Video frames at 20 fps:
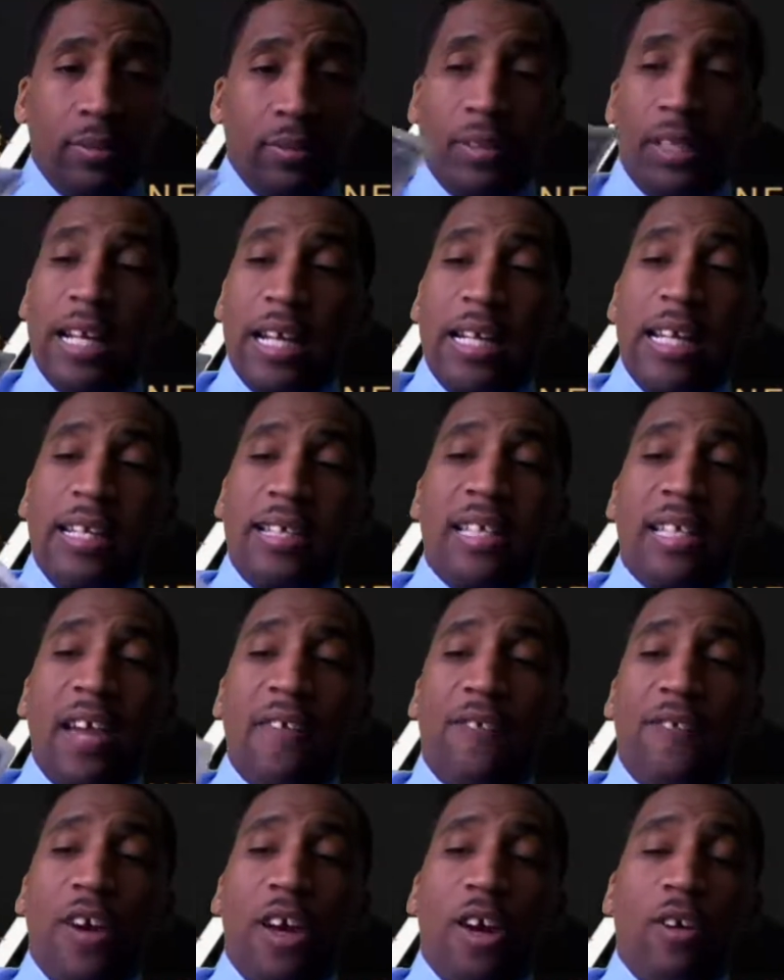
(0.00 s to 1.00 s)
It didn't say
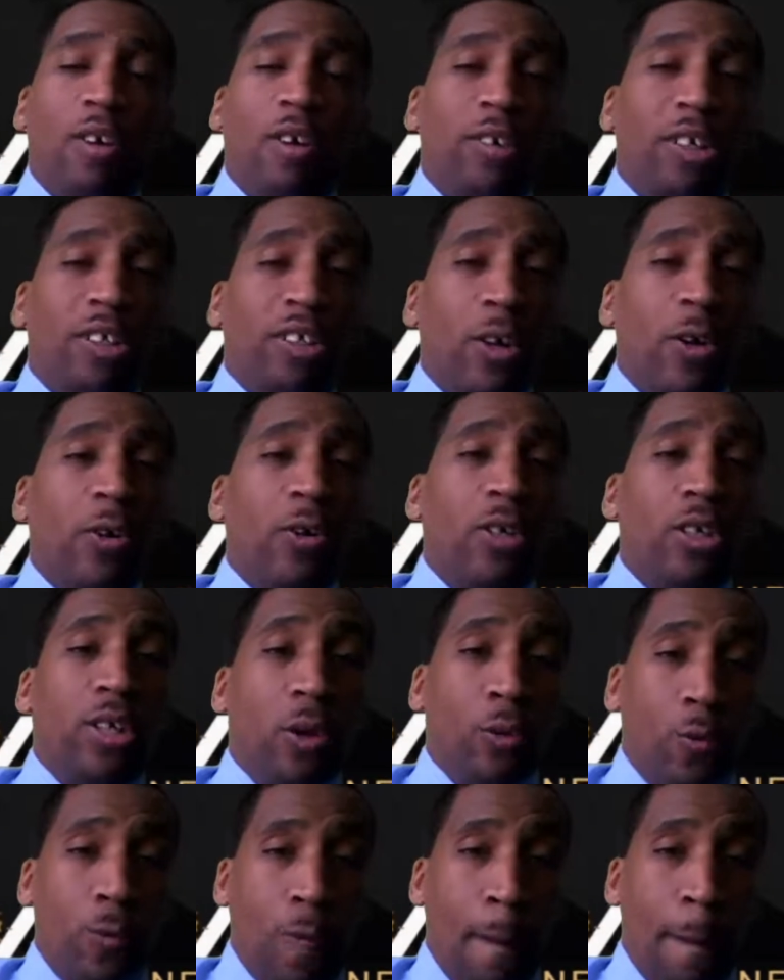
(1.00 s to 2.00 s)
Federal Reserve
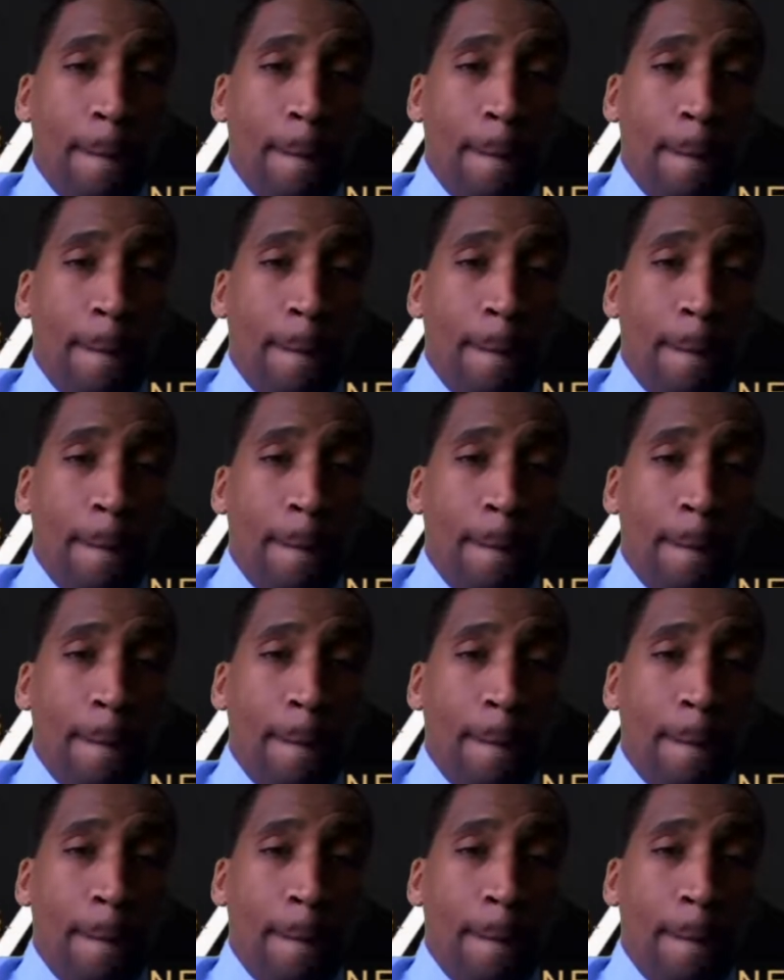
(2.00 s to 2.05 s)
note,